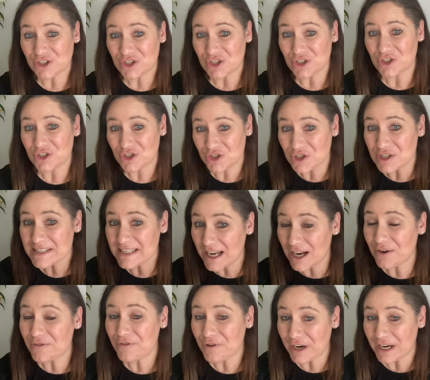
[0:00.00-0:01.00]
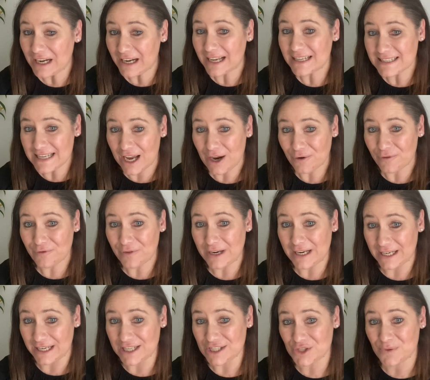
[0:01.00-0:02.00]
to self-regulate our
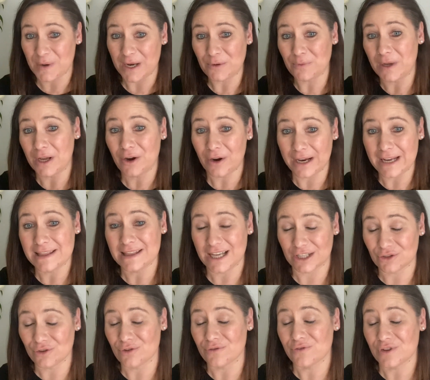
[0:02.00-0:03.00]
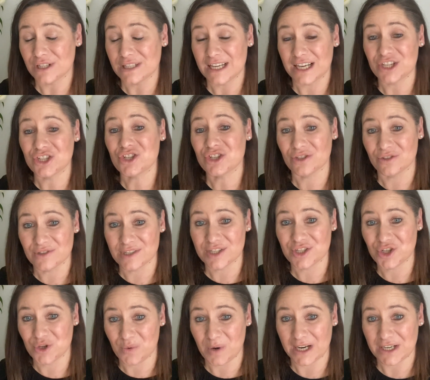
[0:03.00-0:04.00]
feelings when we are in that confrontational
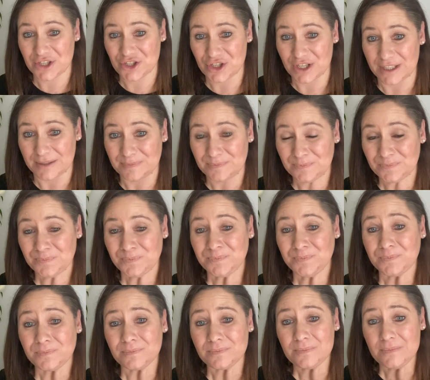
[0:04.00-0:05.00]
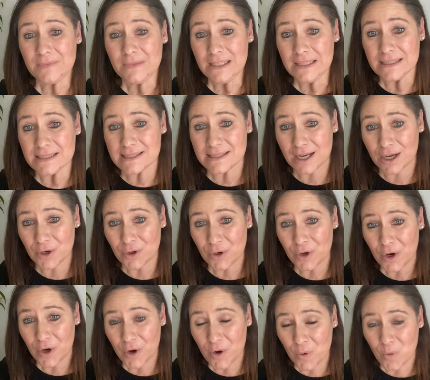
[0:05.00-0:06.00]
situation. So
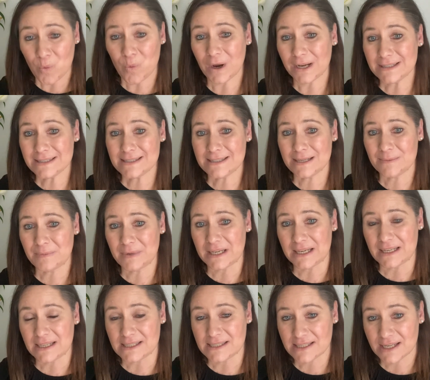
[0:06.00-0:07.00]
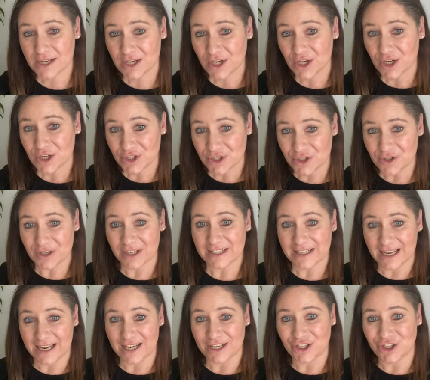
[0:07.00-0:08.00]
one tip is to,
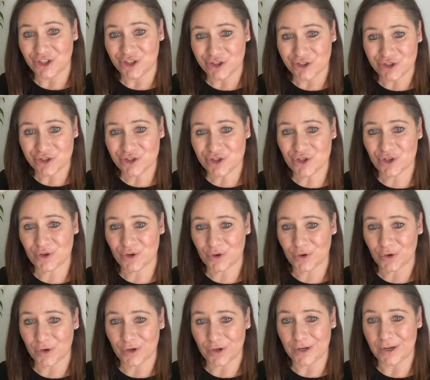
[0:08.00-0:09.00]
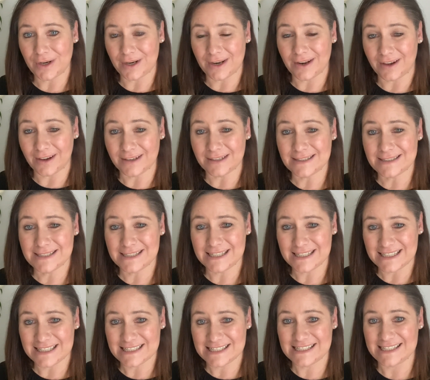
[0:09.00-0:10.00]
again, use your
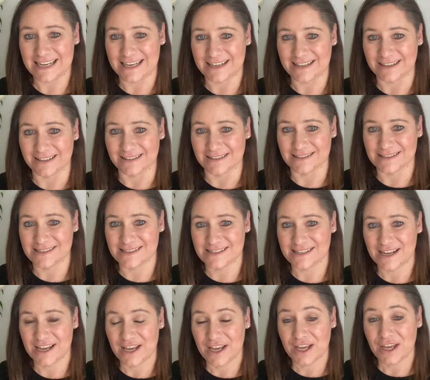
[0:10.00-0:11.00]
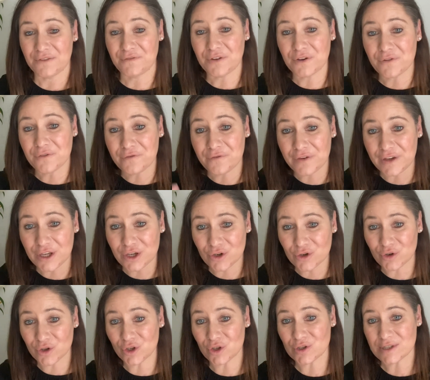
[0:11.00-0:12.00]
90 seconds. If you
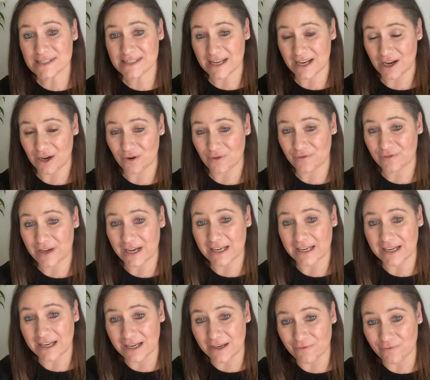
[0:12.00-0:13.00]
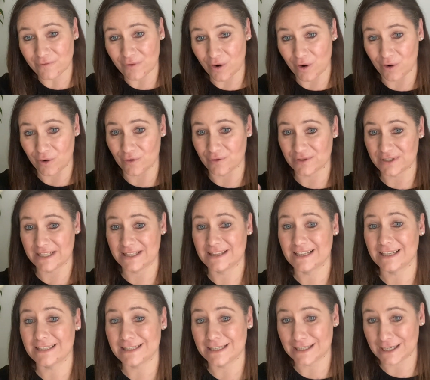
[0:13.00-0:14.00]
feel yourself getting involved in
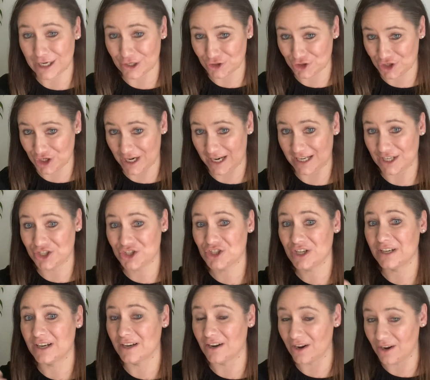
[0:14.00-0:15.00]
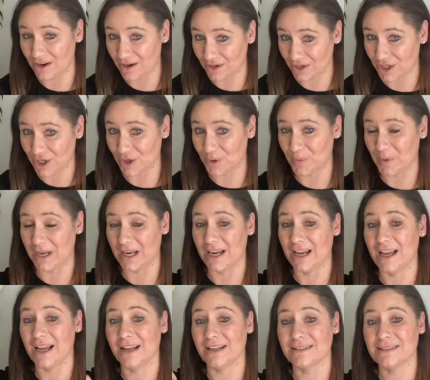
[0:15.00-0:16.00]
that negotiation and
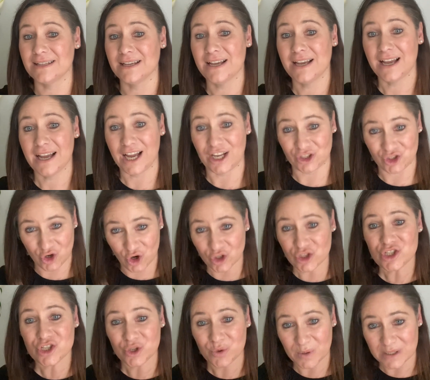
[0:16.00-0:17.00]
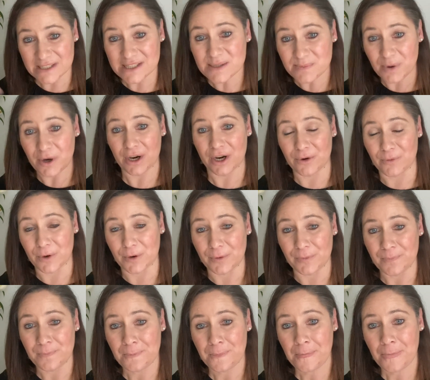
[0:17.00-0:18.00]
arguing and consequence
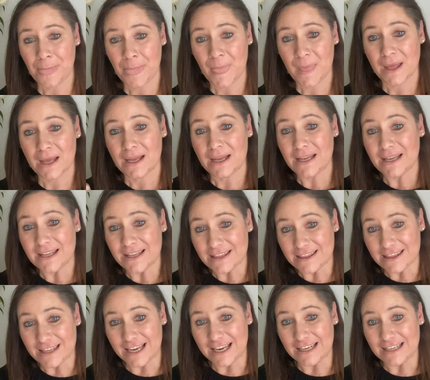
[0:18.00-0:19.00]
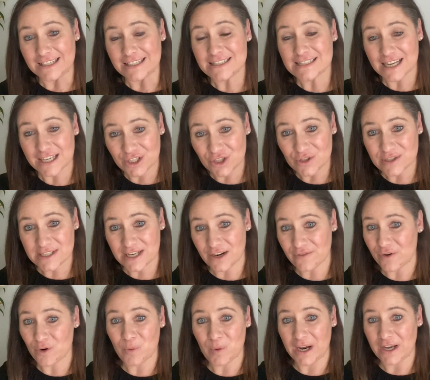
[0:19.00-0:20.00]
spiral, then take
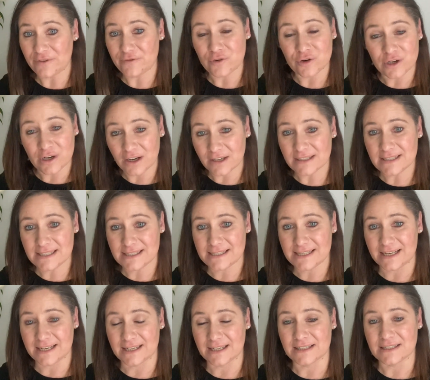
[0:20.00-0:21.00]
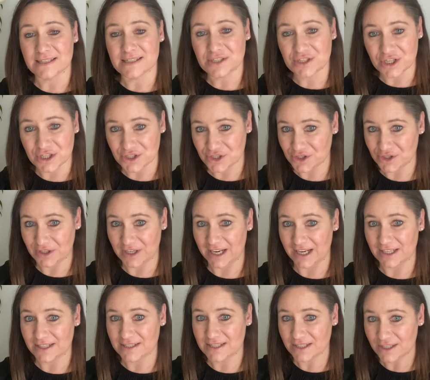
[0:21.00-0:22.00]
yourself away for 90 seconds just to
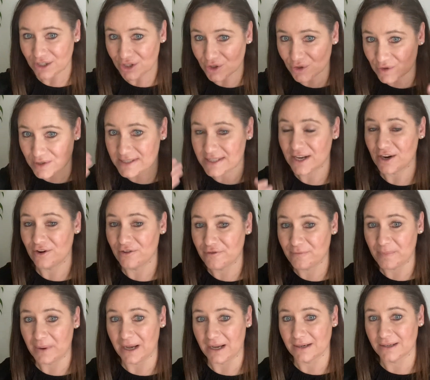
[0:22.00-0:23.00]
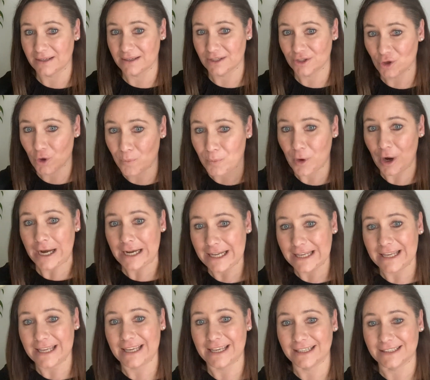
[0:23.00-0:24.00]
get yourself back, your brain
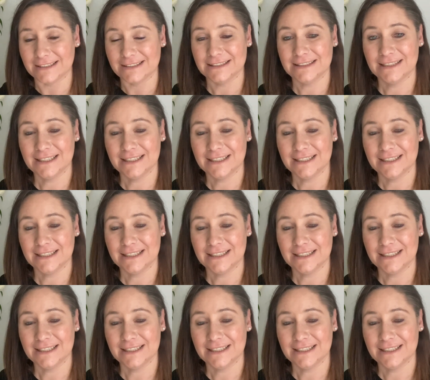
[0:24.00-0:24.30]
in gear.